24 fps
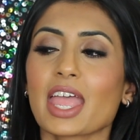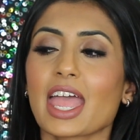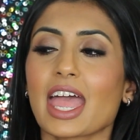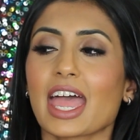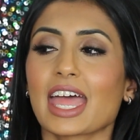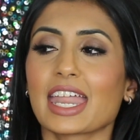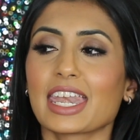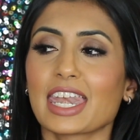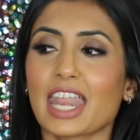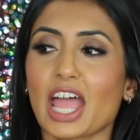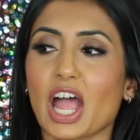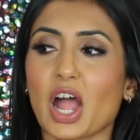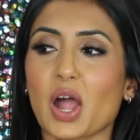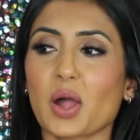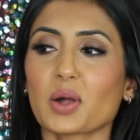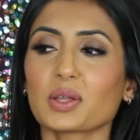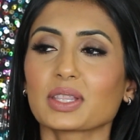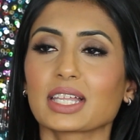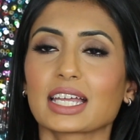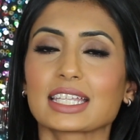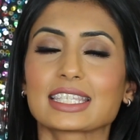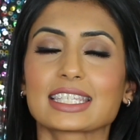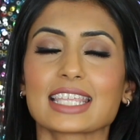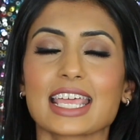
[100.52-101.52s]
And now
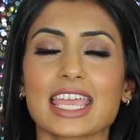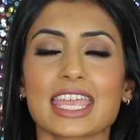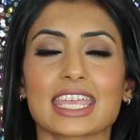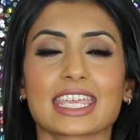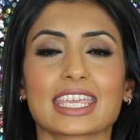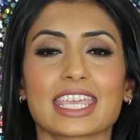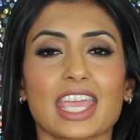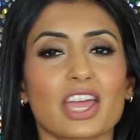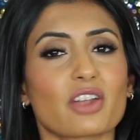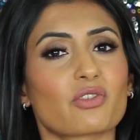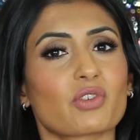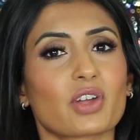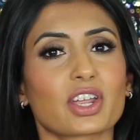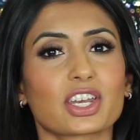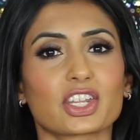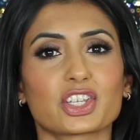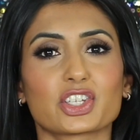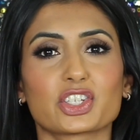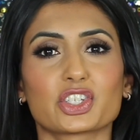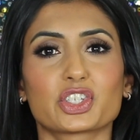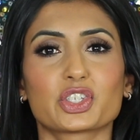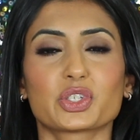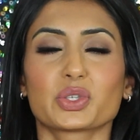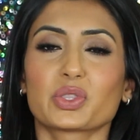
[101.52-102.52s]
let's get right
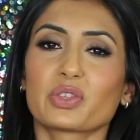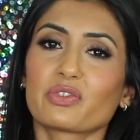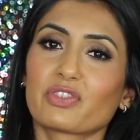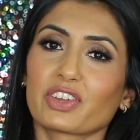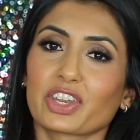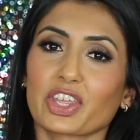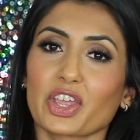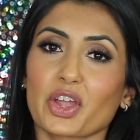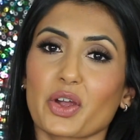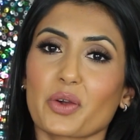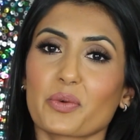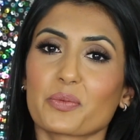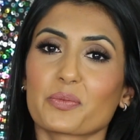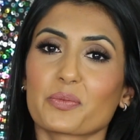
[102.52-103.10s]
into the video.